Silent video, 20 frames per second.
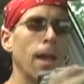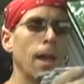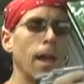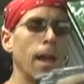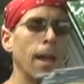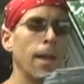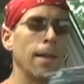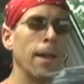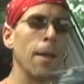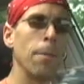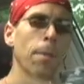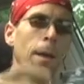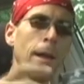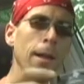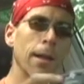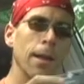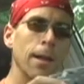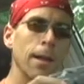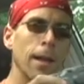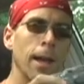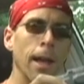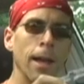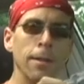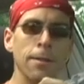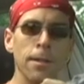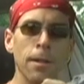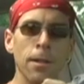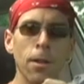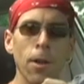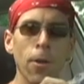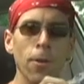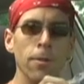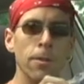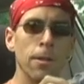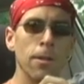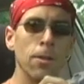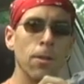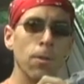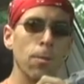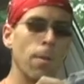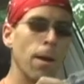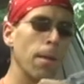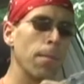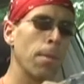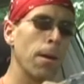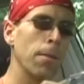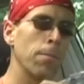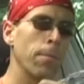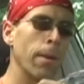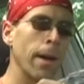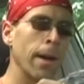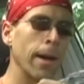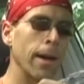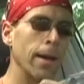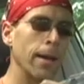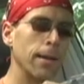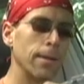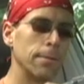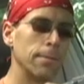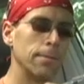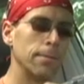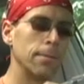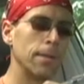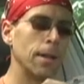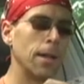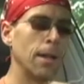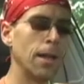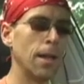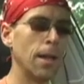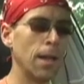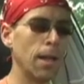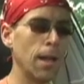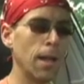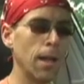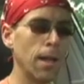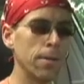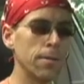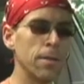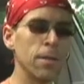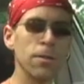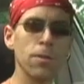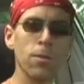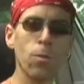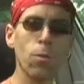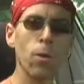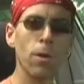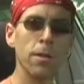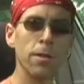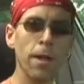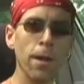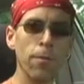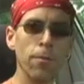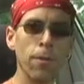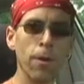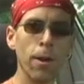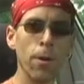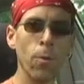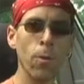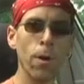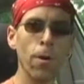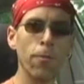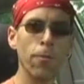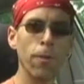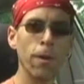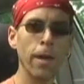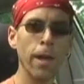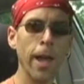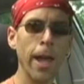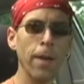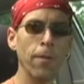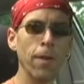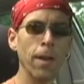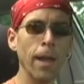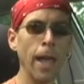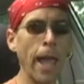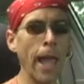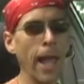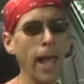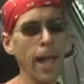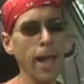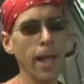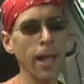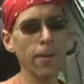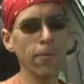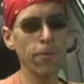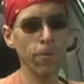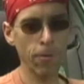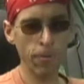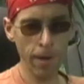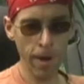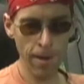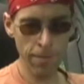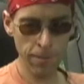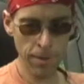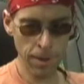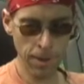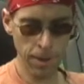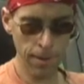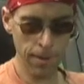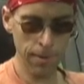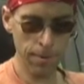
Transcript: and that Pelican case then goes into my butt bag. The system works out very well for caving and for rafting.